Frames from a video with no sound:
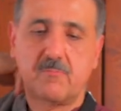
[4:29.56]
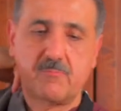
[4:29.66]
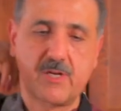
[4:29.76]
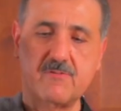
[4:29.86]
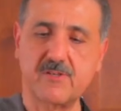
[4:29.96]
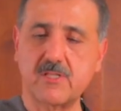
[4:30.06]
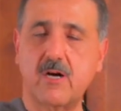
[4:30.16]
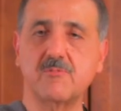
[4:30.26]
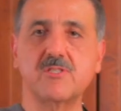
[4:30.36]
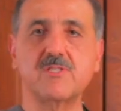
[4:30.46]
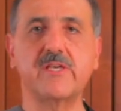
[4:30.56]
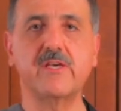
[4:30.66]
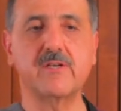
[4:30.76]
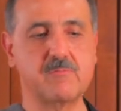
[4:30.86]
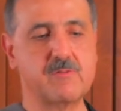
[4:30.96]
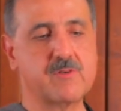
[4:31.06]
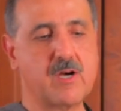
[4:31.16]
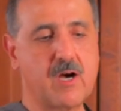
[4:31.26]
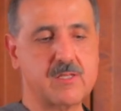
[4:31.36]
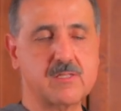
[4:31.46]
breakfast options here and we've
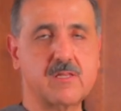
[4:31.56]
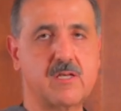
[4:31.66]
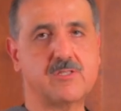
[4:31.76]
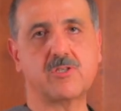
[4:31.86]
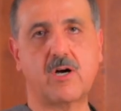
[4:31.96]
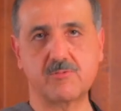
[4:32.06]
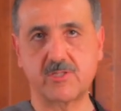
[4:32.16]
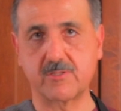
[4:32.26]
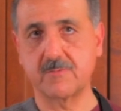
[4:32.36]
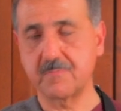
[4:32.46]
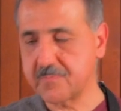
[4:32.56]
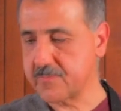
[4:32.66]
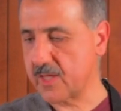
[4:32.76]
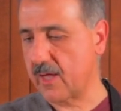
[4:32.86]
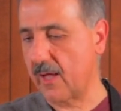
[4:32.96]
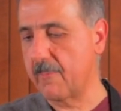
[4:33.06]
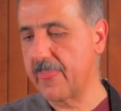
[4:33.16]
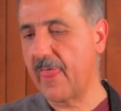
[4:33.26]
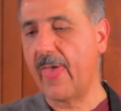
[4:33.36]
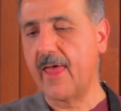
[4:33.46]
got lunch options, okay?
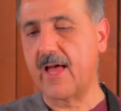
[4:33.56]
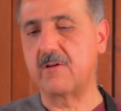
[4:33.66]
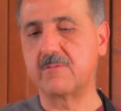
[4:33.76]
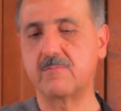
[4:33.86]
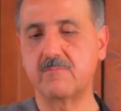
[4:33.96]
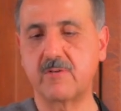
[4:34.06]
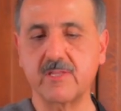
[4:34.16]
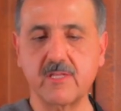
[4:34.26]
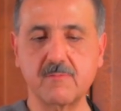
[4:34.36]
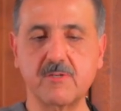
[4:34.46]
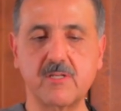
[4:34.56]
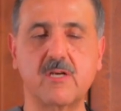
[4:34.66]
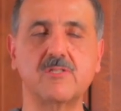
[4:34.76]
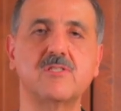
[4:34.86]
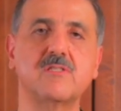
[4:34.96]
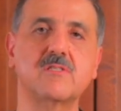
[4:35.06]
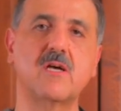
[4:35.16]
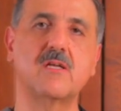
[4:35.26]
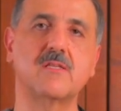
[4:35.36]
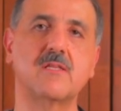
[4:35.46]
And one thing about lunch is
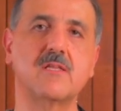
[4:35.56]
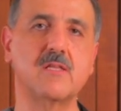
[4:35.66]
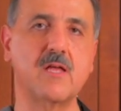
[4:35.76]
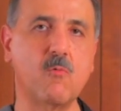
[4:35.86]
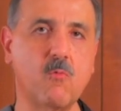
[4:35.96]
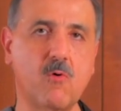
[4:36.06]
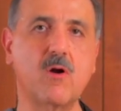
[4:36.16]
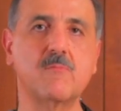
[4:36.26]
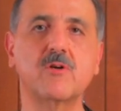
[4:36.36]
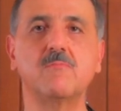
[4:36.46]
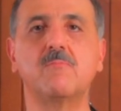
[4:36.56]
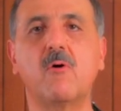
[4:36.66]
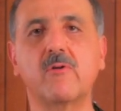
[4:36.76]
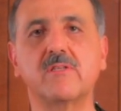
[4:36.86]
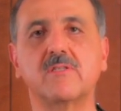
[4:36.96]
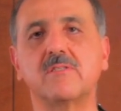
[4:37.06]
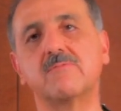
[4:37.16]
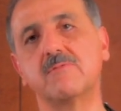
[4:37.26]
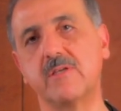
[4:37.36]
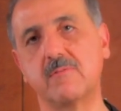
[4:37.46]
that a warm component is
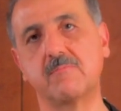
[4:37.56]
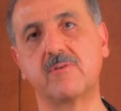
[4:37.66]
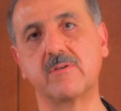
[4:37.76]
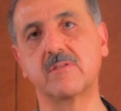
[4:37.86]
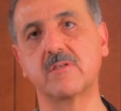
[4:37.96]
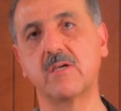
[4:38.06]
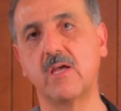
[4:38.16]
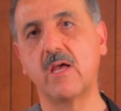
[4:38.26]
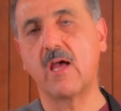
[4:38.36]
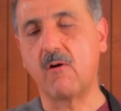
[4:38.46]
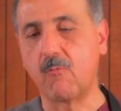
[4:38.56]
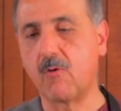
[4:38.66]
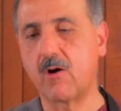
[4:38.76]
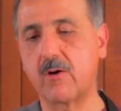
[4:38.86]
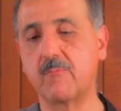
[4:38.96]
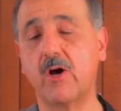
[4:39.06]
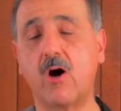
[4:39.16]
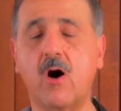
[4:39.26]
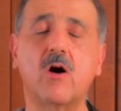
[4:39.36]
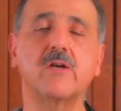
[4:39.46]
really important. A warm,
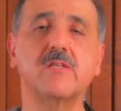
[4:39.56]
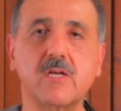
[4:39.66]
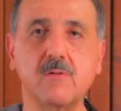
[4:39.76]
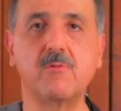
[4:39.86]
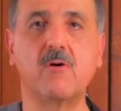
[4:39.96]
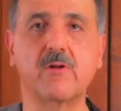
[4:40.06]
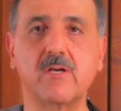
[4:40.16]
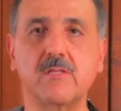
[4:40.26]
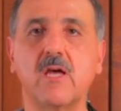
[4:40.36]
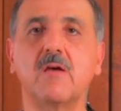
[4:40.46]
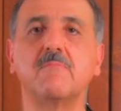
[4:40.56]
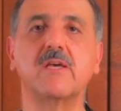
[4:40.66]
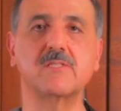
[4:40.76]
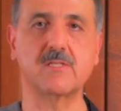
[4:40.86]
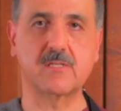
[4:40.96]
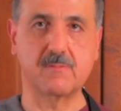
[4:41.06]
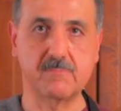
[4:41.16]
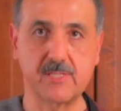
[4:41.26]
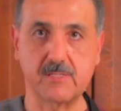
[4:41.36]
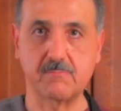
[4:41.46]
hearty component makes it a
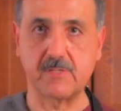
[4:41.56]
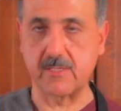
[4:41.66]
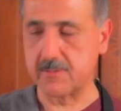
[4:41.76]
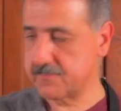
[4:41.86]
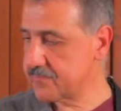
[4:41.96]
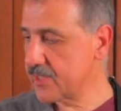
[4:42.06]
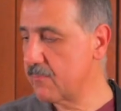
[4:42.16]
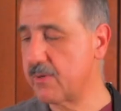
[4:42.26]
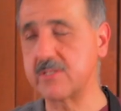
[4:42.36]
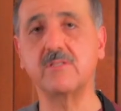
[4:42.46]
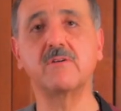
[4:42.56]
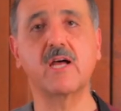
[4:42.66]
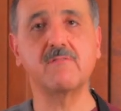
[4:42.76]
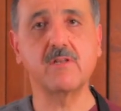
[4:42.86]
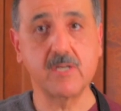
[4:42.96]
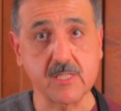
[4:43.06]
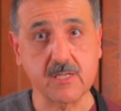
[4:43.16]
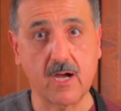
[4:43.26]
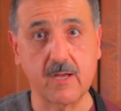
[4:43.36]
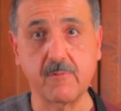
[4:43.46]
complete meal. But you don't have a lot of
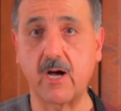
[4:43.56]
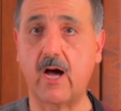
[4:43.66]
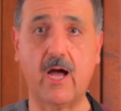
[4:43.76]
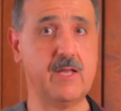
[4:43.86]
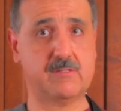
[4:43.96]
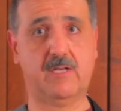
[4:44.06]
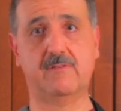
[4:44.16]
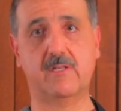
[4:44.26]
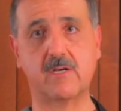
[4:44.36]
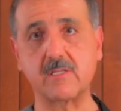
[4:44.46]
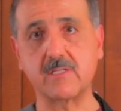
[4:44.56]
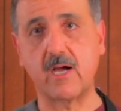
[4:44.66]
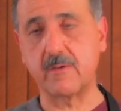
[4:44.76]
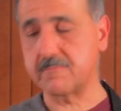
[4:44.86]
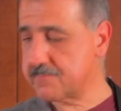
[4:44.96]
time. I don't have a lot of time.